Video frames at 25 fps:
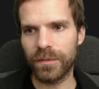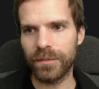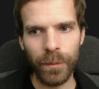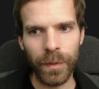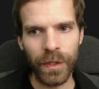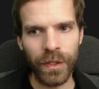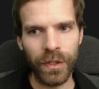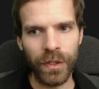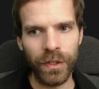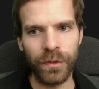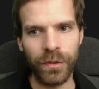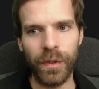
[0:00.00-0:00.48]

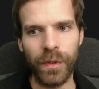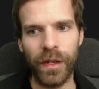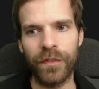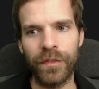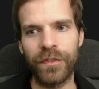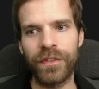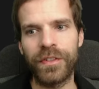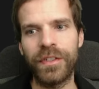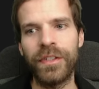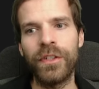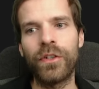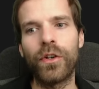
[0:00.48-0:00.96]
because we have
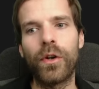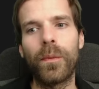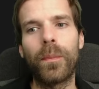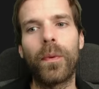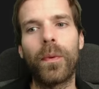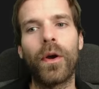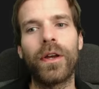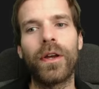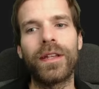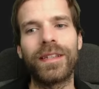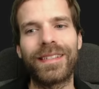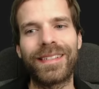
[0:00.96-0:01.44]
zero
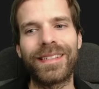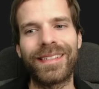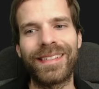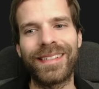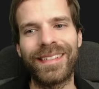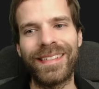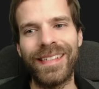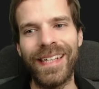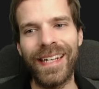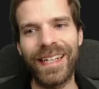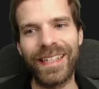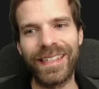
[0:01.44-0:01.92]
point
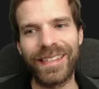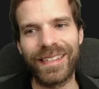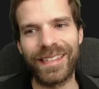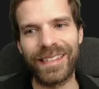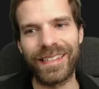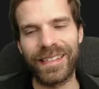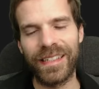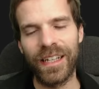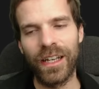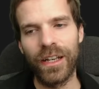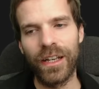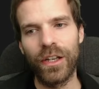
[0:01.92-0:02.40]

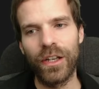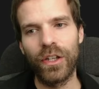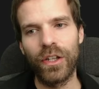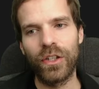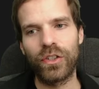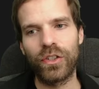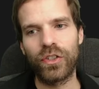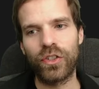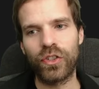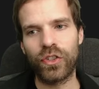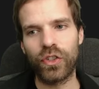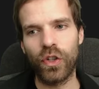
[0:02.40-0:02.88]
six
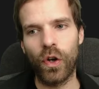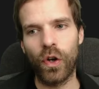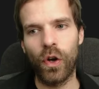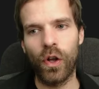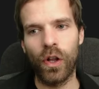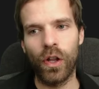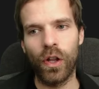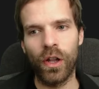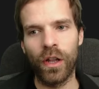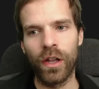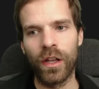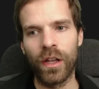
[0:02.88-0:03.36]
S O
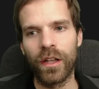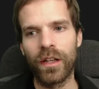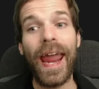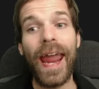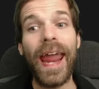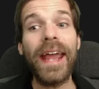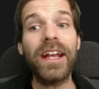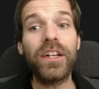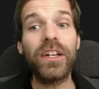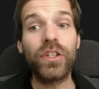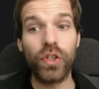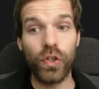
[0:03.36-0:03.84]
L,
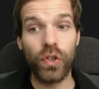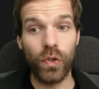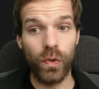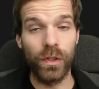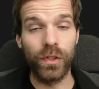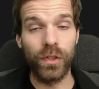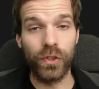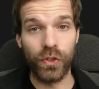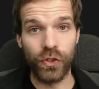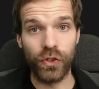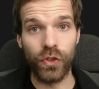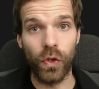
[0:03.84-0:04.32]

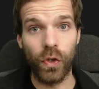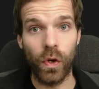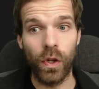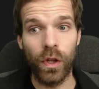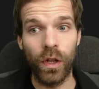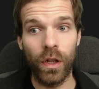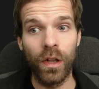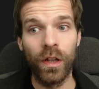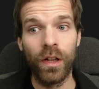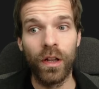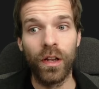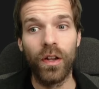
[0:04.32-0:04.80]
actual S O
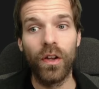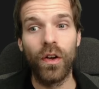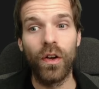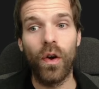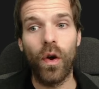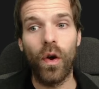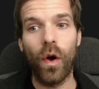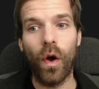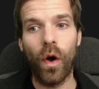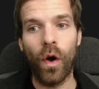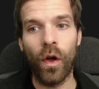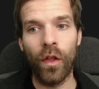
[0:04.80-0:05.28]
L
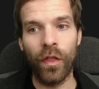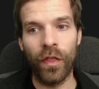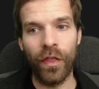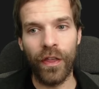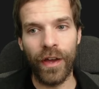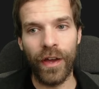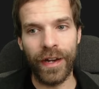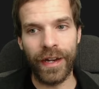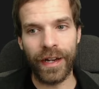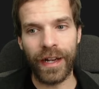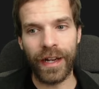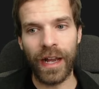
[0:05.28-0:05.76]
on
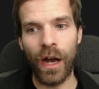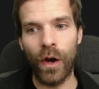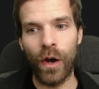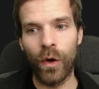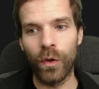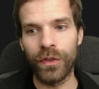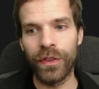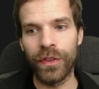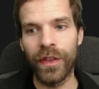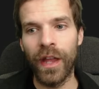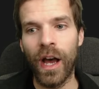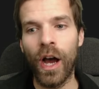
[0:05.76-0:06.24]
that
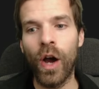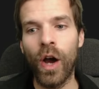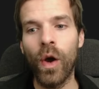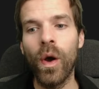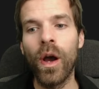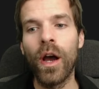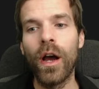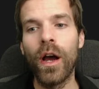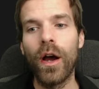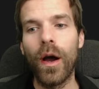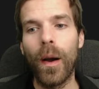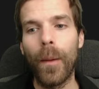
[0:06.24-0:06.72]
account
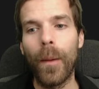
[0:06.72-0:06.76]
now,